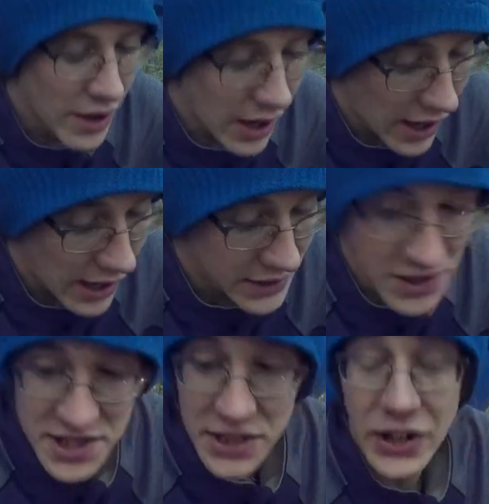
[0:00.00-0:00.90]
and
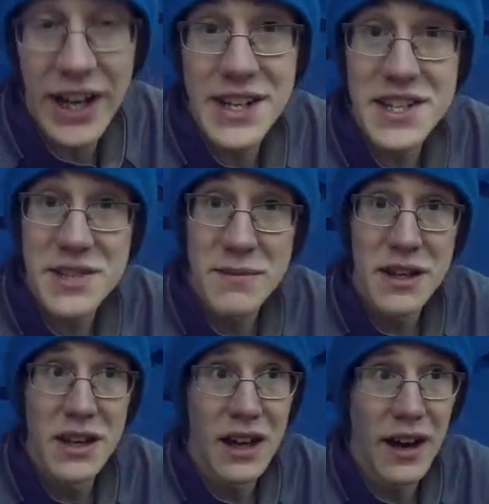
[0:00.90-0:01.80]
there's still ice.
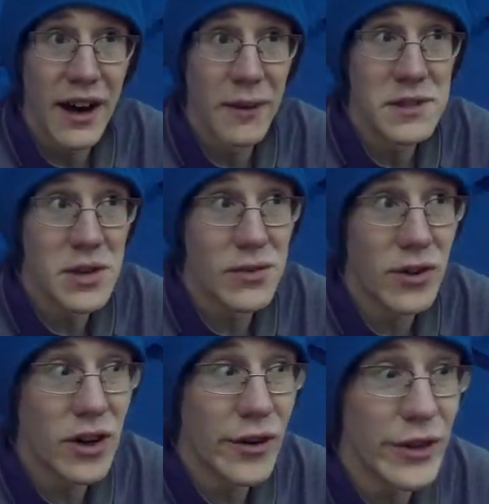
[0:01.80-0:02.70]
So
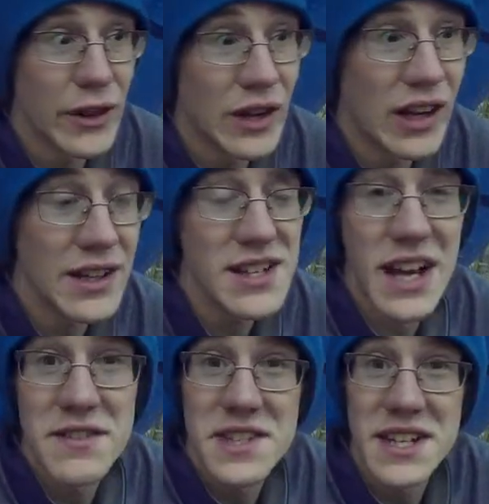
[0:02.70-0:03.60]
far, the longest
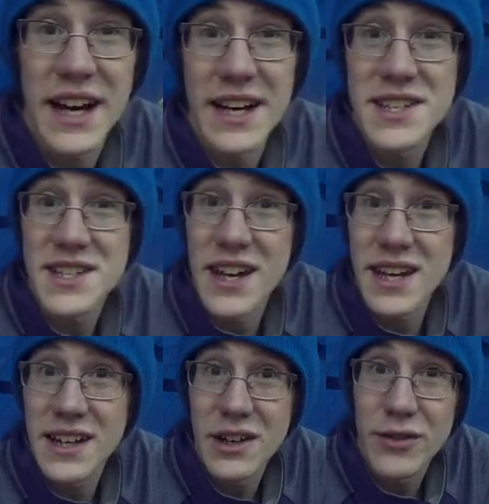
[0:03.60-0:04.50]
I've seen ice stay
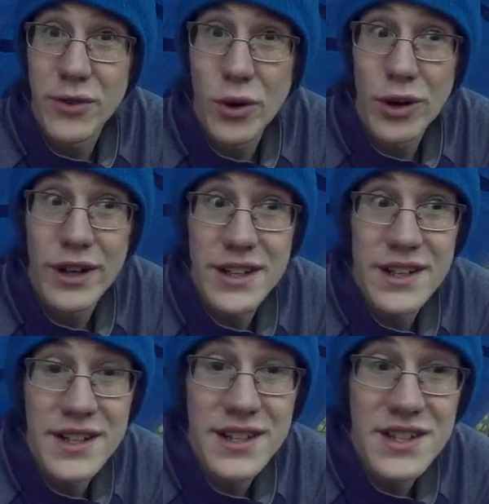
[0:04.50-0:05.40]
in here for
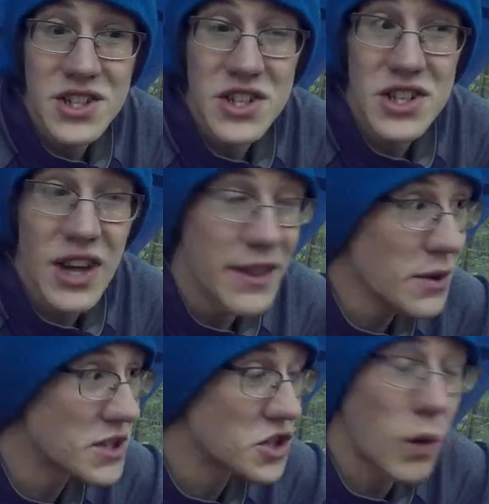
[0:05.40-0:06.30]
is, I think it
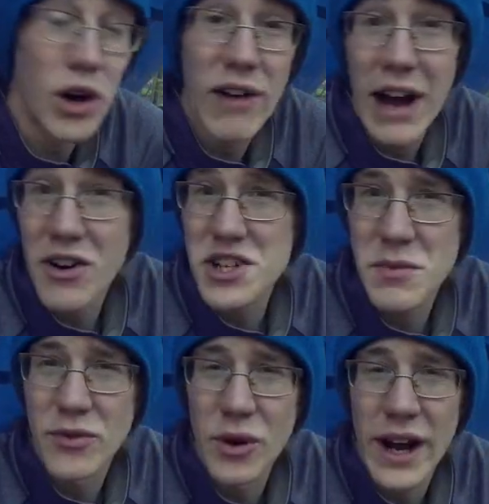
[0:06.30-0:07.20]
was 12 hours
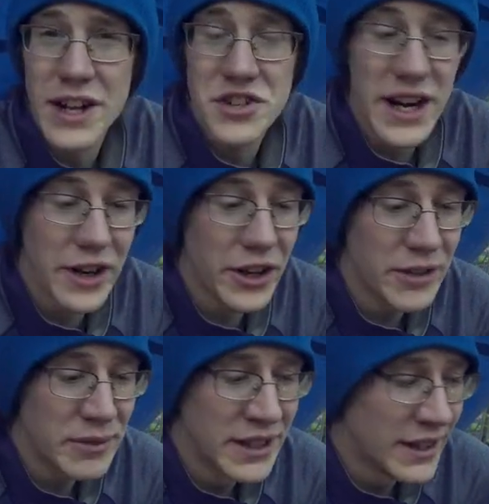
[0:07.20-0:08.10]
before I drank it all.
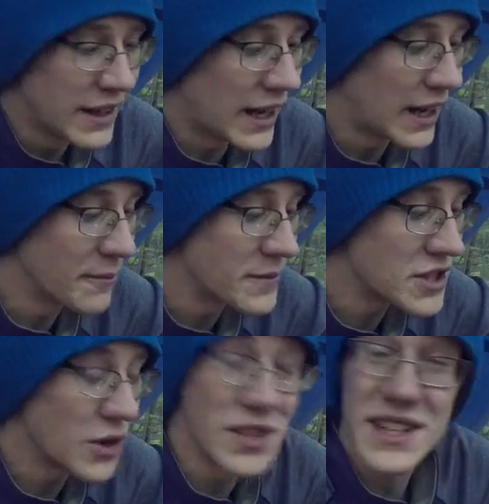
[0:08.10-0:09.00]

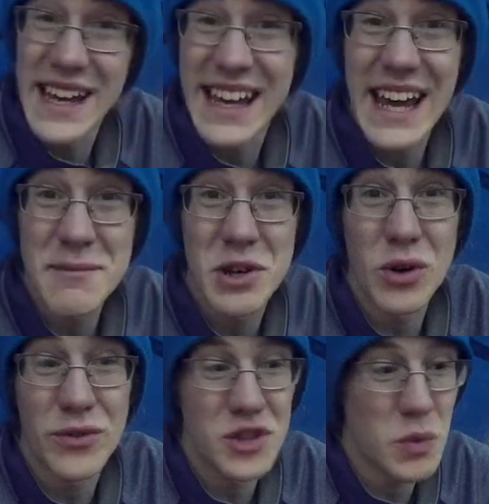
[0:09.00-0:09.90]
So it kept
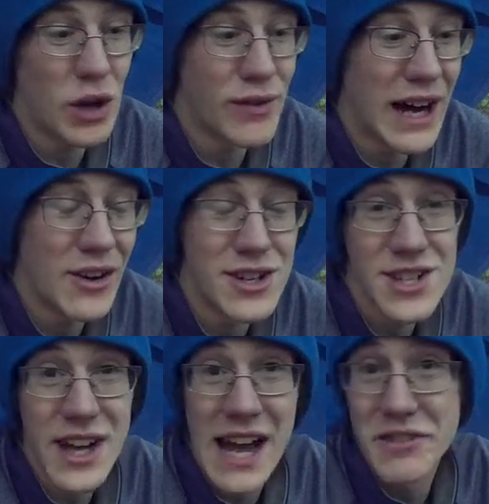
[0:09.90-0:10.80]
cold for 12
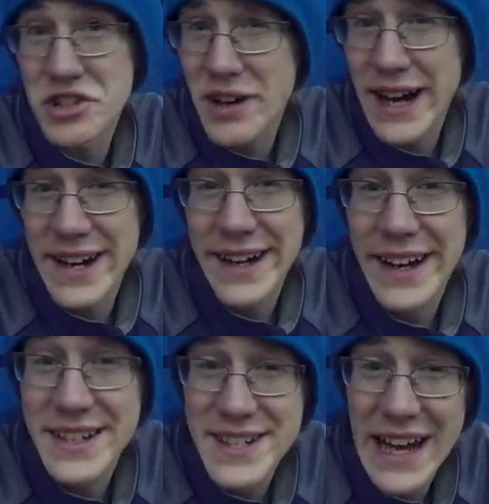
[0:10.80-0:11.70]
hours. I haven't tried
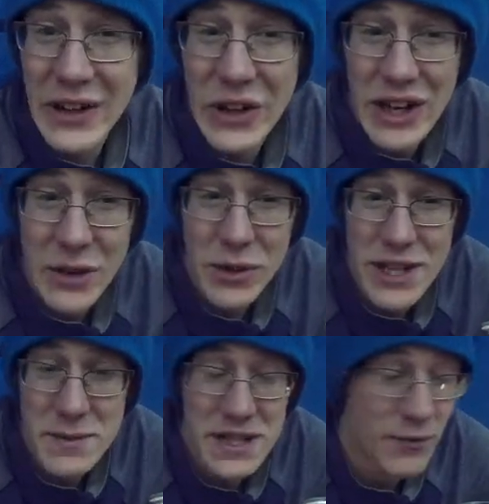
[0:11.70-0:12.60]
to see how long it will
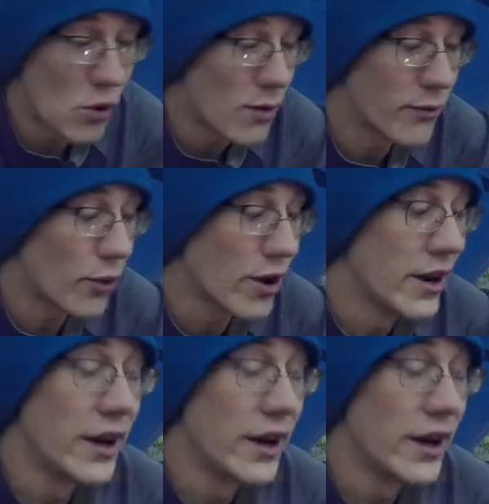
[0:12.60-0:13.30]
keep stuff warm for,